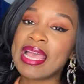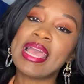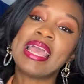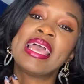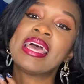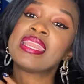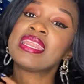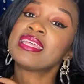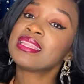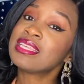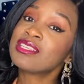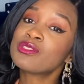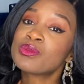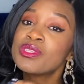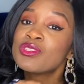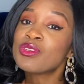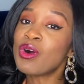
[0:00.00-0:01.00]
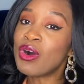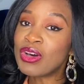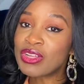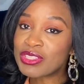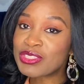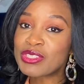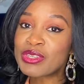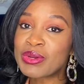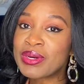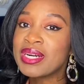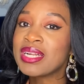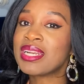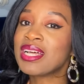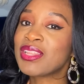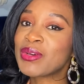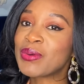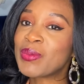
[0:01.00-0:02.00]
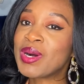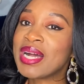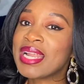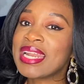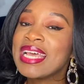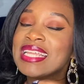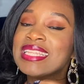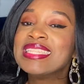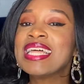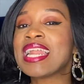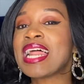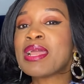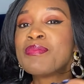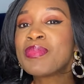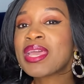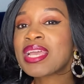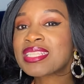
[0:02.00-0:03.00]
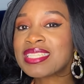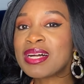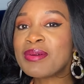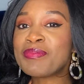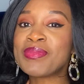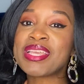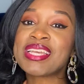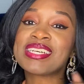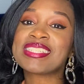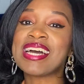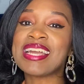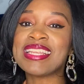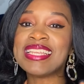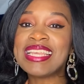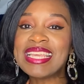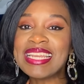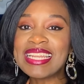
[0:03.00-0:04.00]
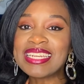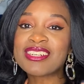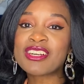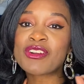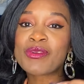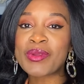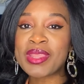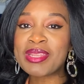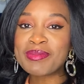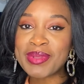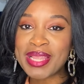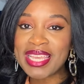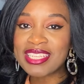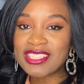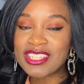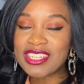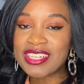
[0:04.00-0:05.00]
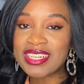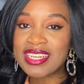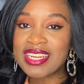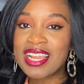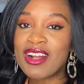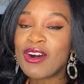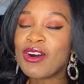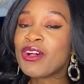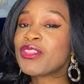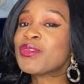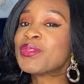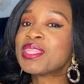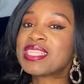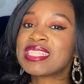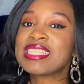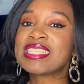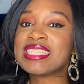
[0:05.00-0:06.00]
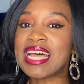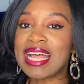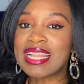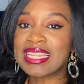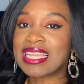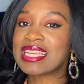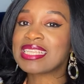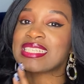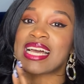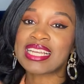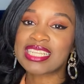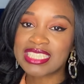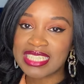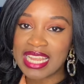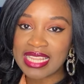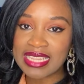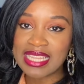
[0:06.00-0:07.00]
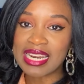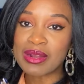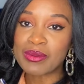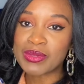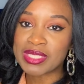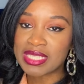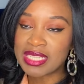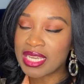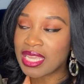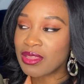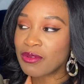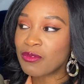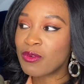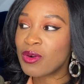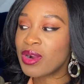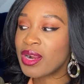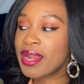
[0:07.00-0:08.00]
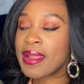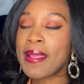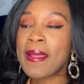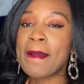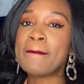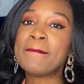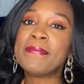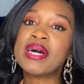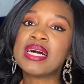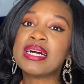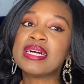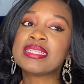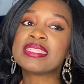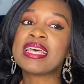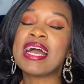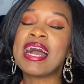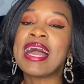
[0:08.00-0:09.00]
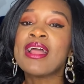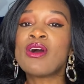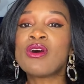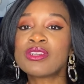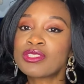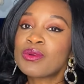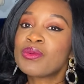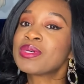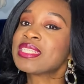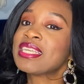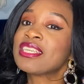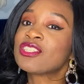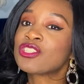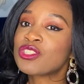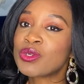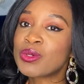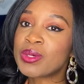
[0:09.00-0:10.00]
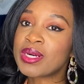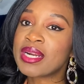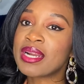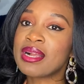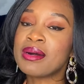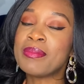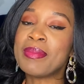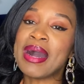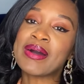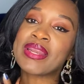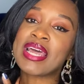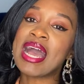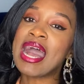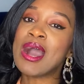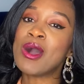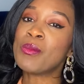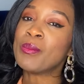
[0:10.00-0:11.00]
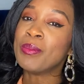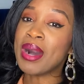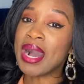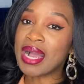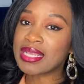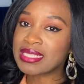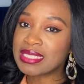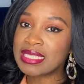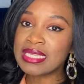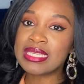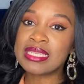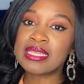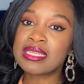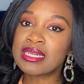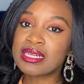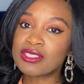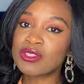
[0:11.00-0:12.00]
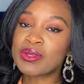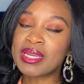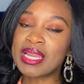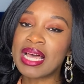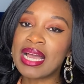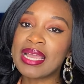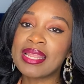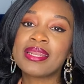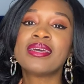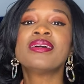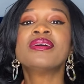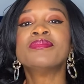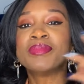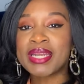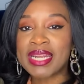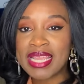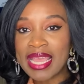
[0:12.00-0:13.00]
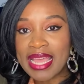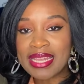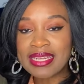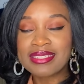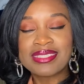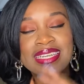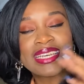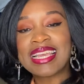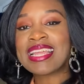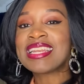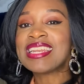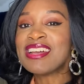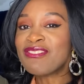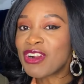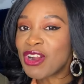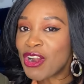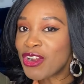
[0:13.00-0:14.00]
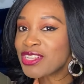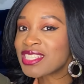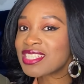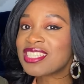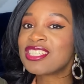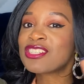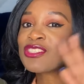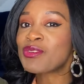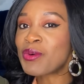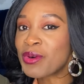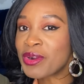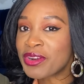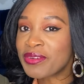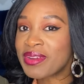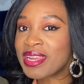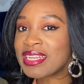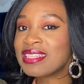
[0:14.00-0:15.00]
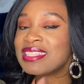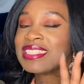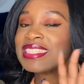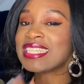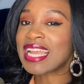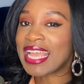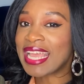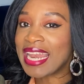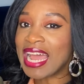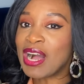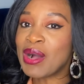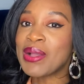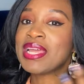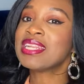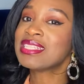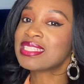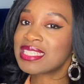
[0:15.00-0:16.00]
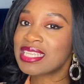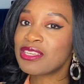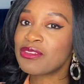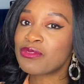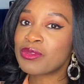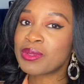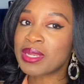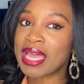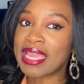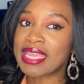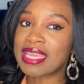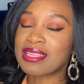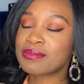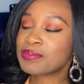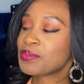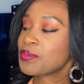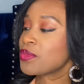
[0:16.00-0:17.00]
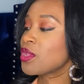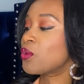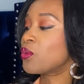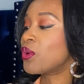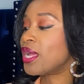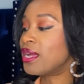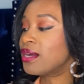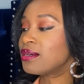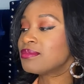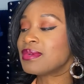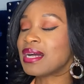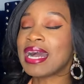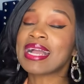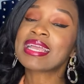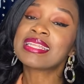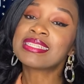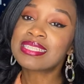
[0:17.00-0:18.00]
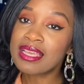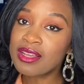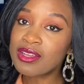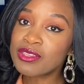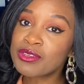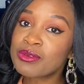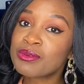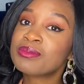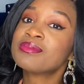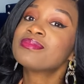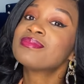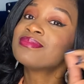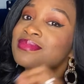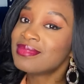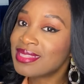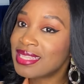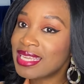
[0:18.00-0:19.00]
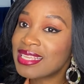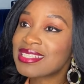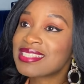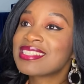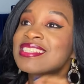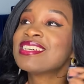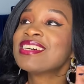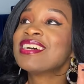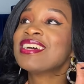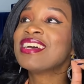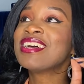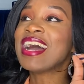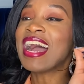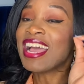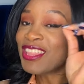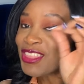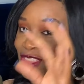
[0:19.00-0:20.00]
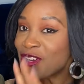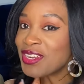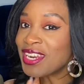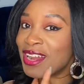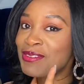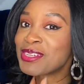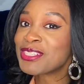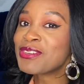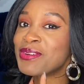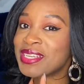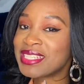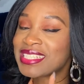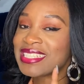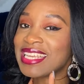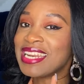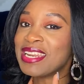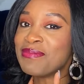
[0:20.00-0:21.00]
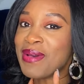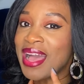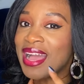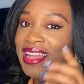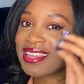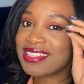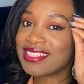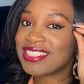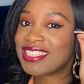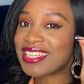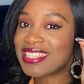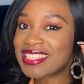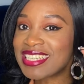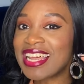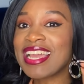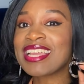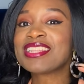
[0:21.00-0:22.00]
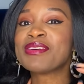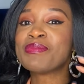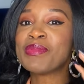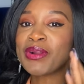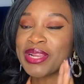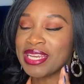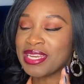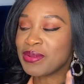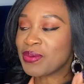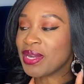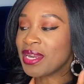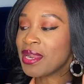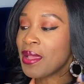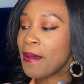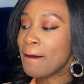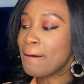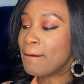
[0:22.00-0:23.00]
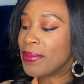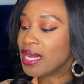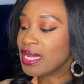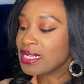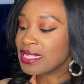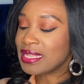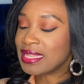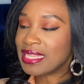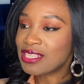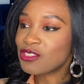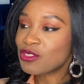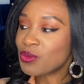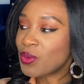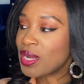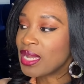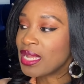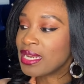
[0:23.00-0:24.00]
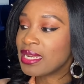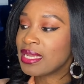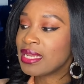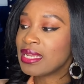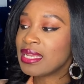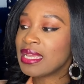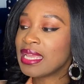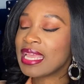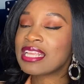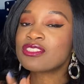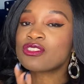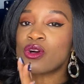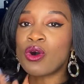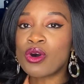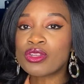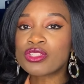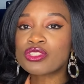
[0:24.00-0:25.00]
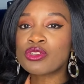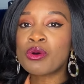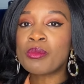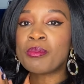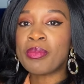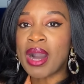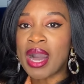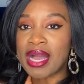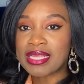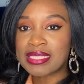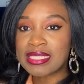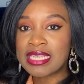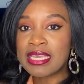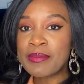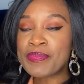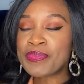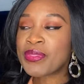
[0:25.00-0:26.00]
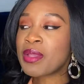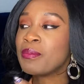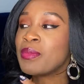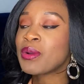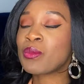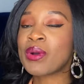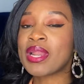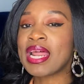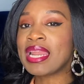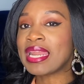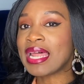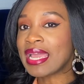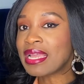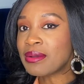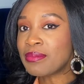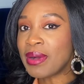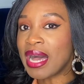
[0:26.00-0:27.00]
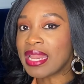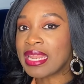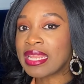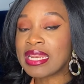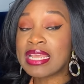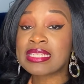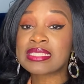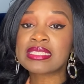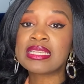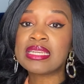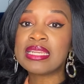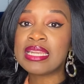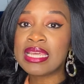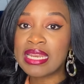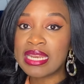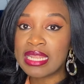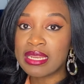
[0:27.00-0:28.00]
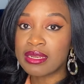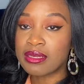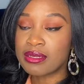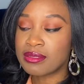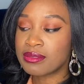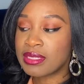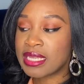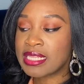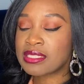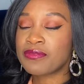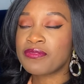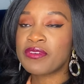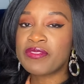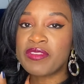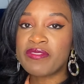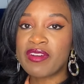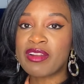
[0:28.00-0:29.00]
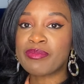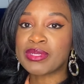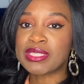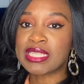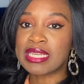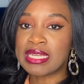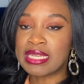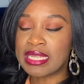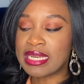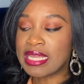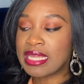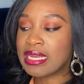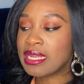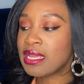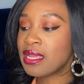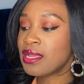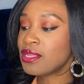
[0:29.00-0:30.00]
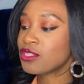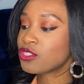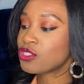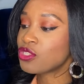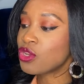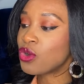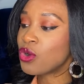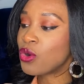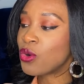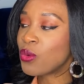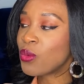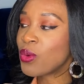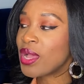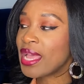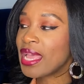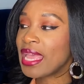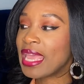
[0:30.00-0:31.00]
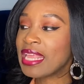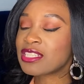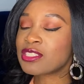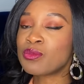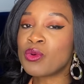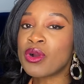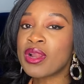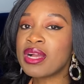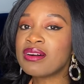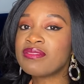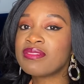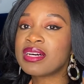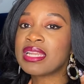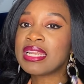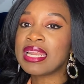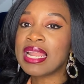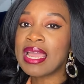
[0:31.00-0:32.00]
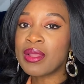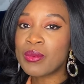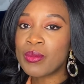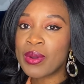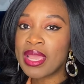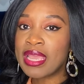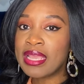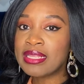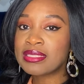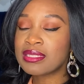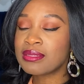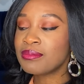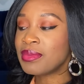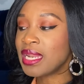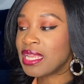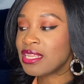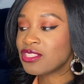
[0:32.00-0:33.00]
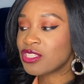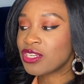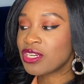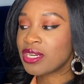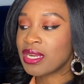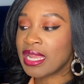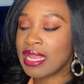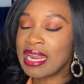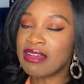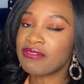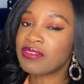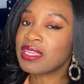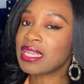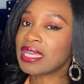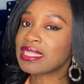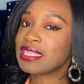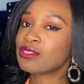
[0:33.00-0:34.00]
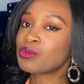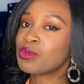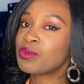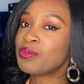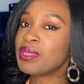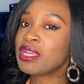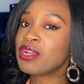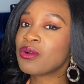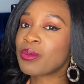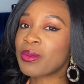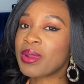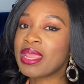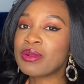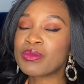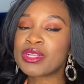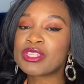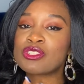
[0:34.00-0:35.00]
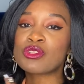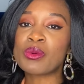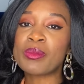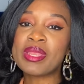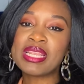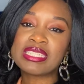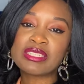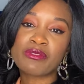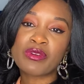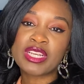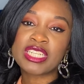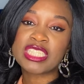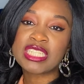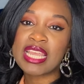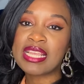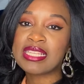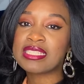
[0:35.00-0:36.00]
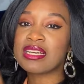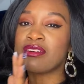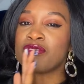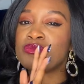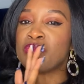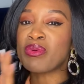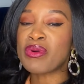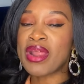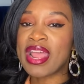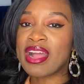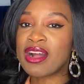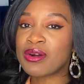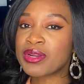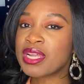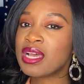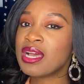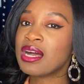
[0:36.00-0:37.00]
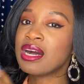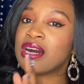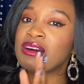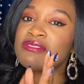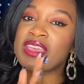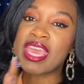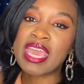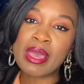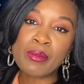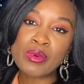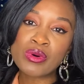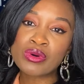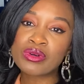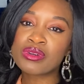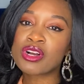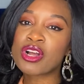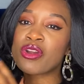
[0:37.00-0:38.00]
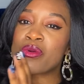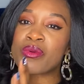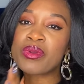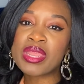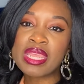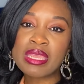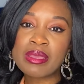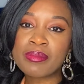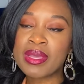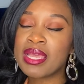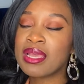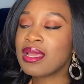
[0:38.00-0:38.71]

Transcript: And this was also another one that I picked up because I needed a green blazer, although this is not the exact shade that I was looking for, but I also wasn't sure about how boxy it looked online. But again, it never hurts to just order it, check it out, and then see if you like it. Well, I can tell you, this, I thought I was going to send it back, just like the burgundy one, but this one is also boxy. But what I like about it, it's a linen. It's 55% linen, so it's more of a lightweight blazer, and I feel like this would be great with so many different shades of brown, of camel, cream.